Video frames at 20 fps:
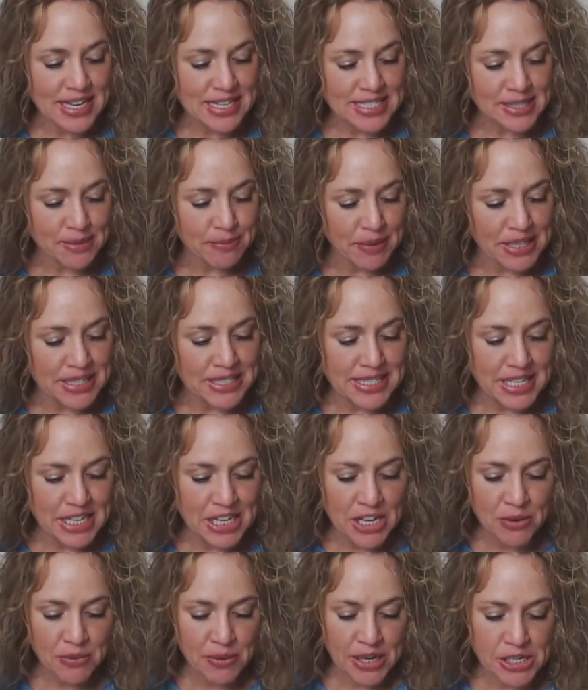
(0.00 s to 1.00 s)
some
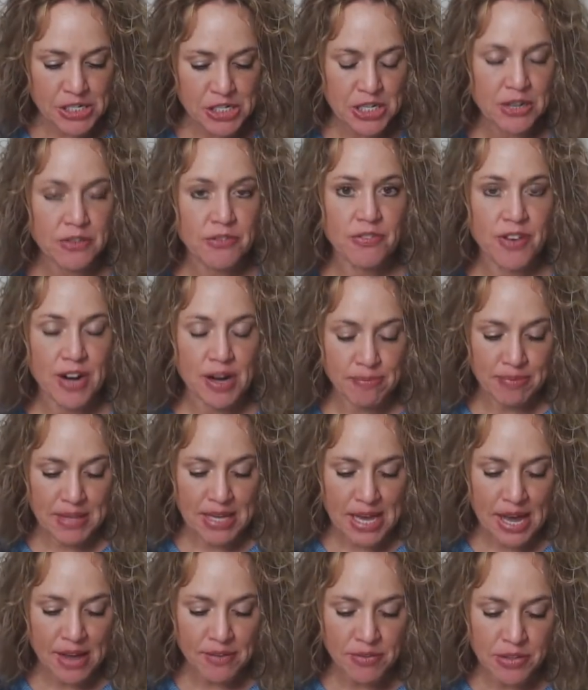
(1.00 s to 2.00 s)
continuation from
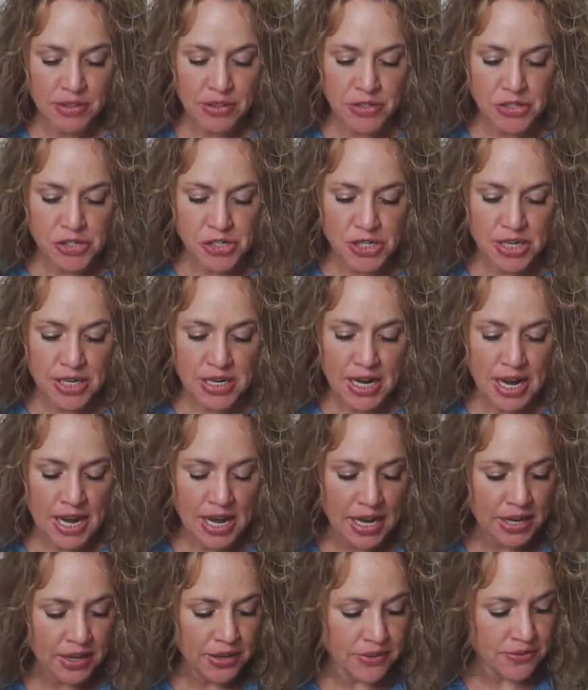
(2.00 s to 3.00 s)
the evolution
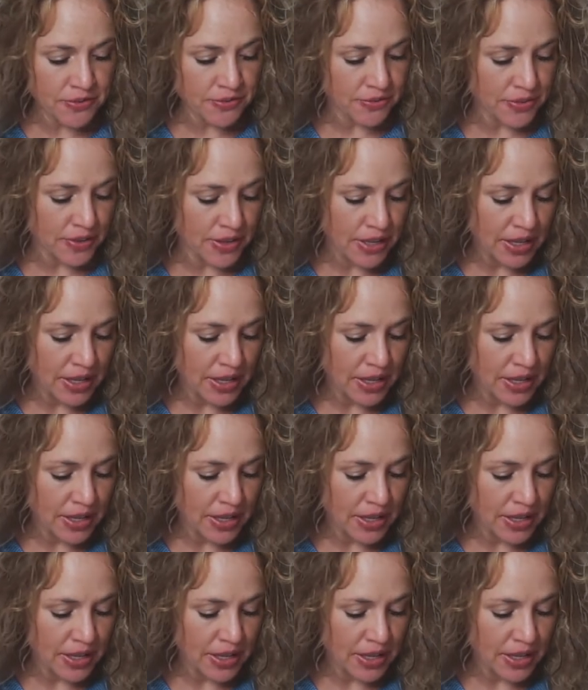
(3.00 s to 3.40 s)
of